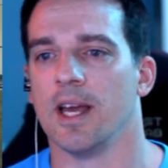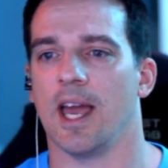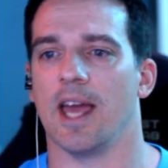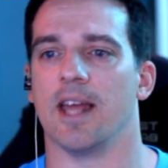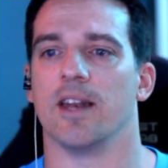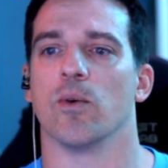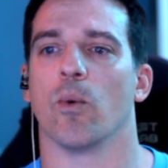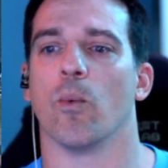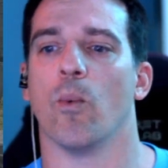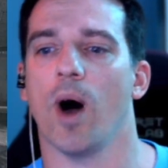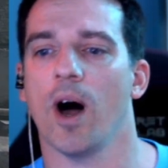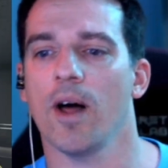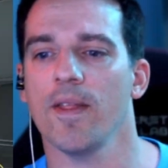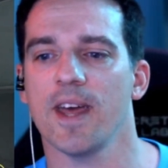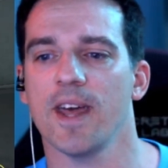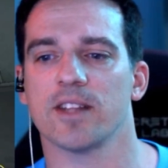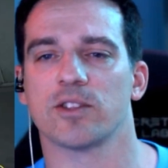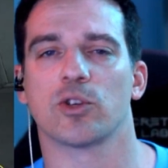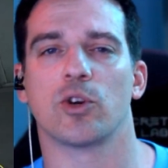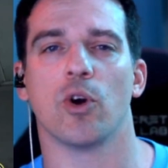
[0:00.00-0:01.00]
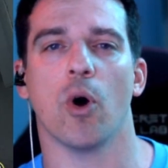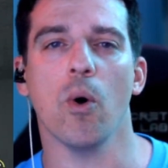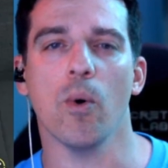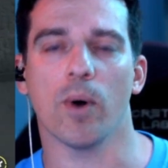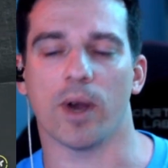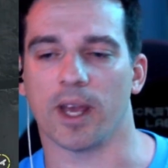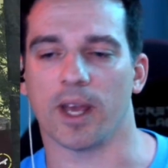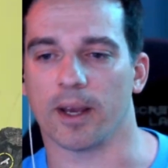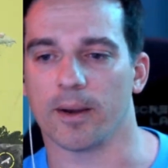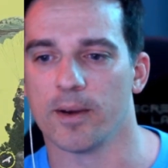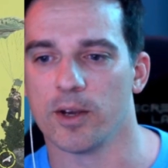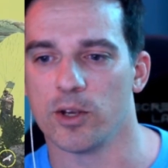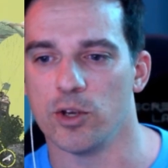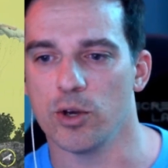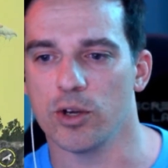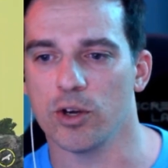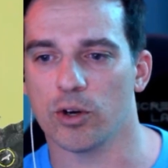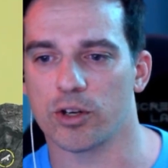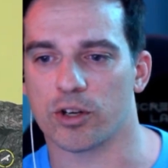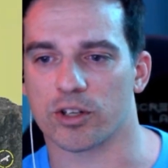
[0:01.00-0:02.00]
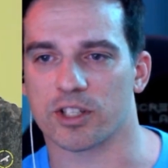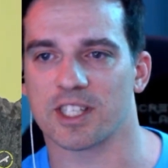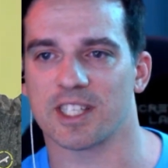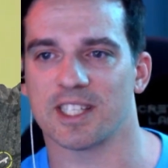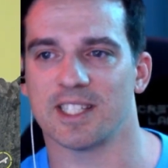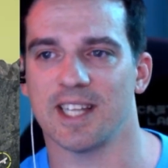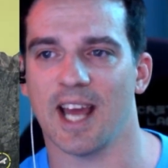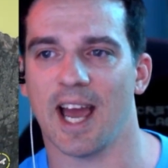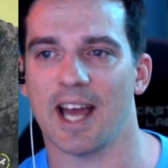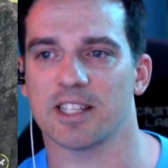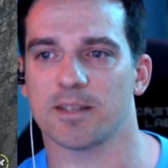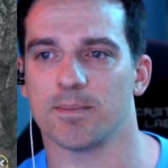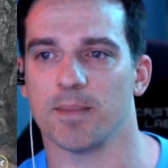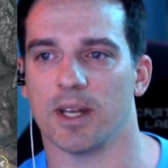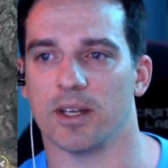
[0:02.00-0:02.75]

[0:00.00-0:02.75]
And while that's going, you can go to your stats